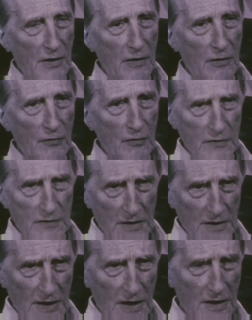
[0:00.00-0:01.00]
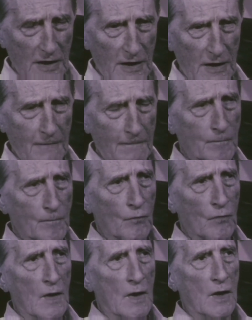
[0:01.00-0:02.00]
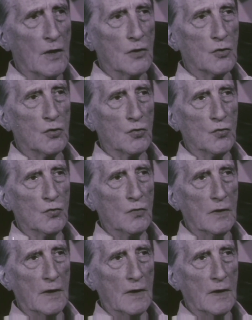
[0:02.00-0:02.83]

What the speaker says: It was intended to